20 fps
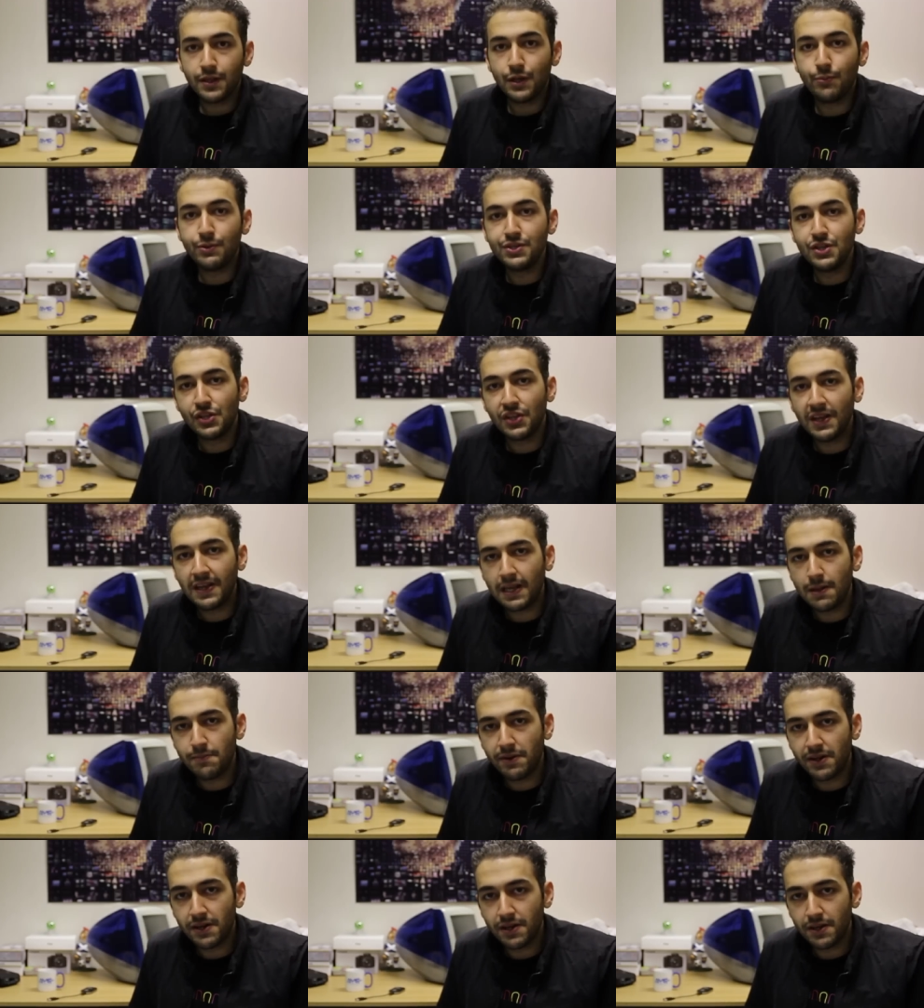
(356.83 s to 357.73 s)
Now when you think
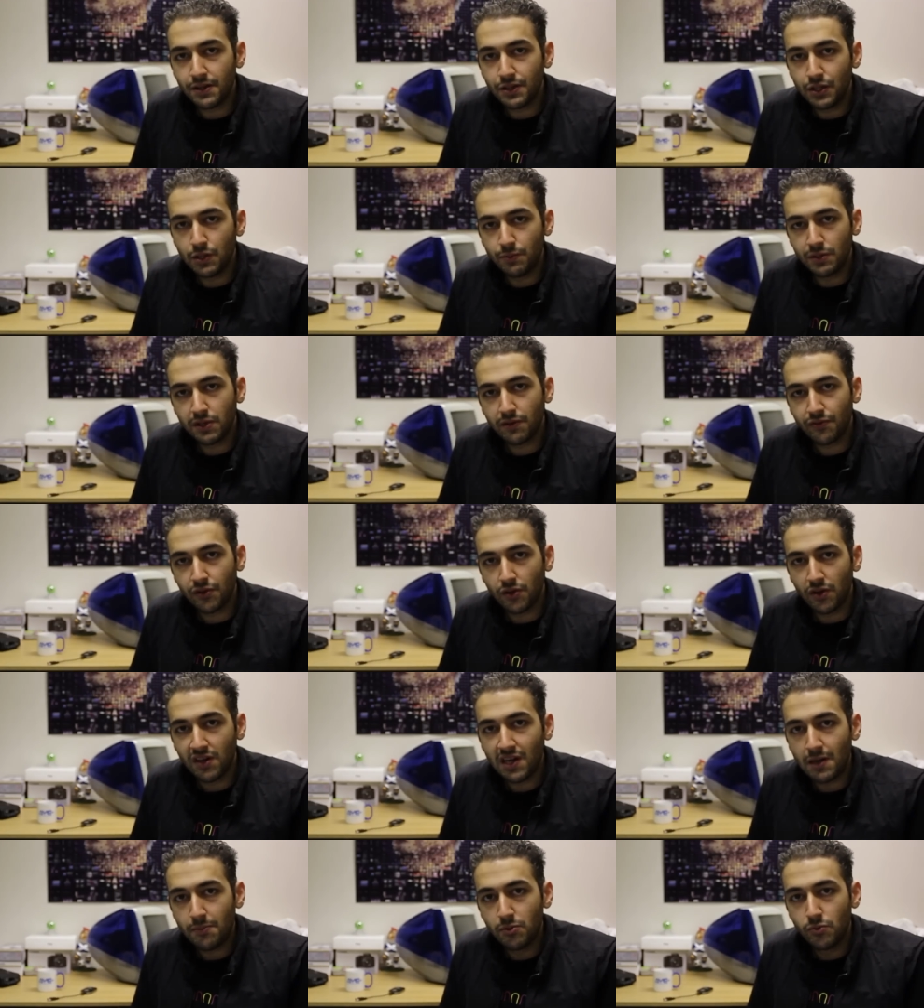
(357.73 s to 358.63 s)
about it, you would have
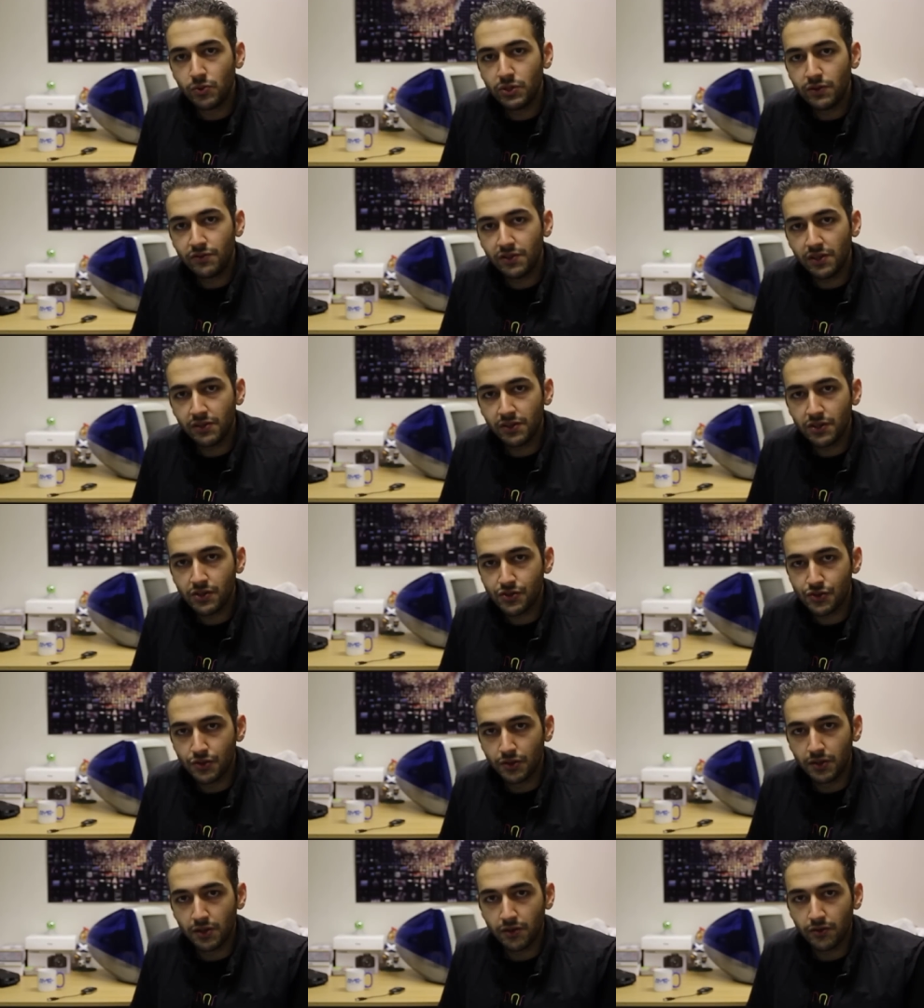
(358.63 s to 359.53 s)
thought Apple would have done this
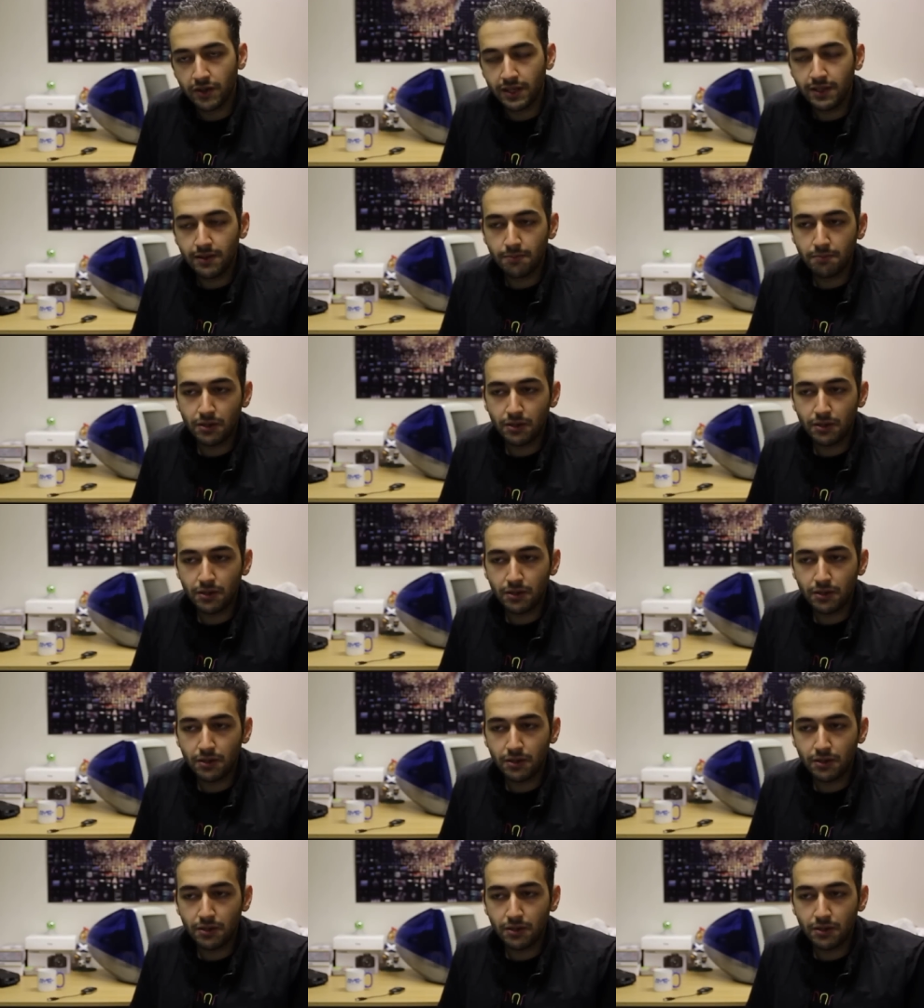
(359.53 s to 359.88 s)
sooner, right?